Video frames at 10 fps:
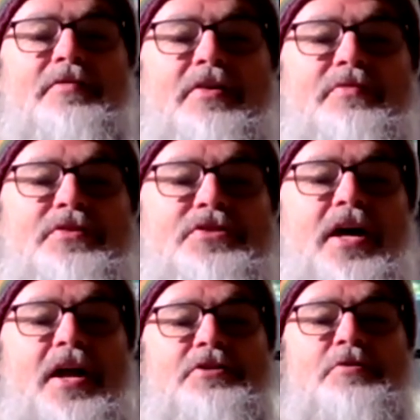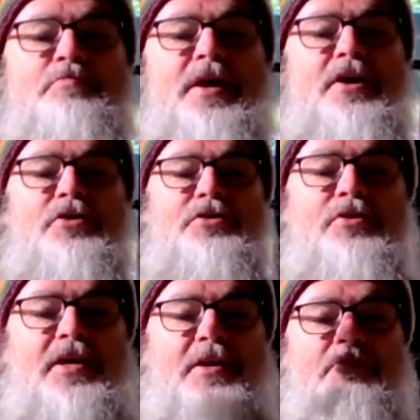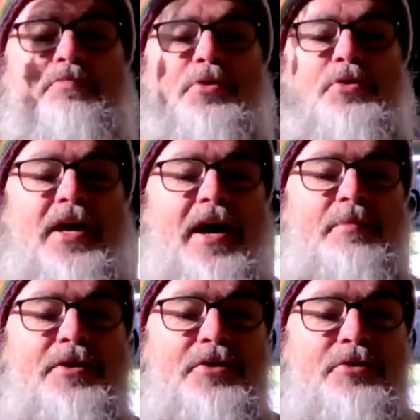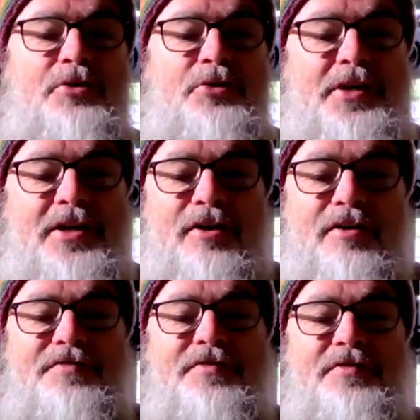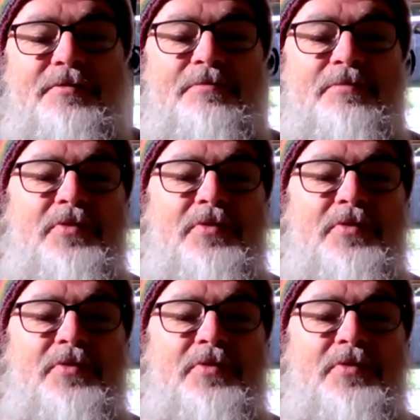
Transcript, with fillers: I haven't even started to pick on you yet in boot camp and you're already off.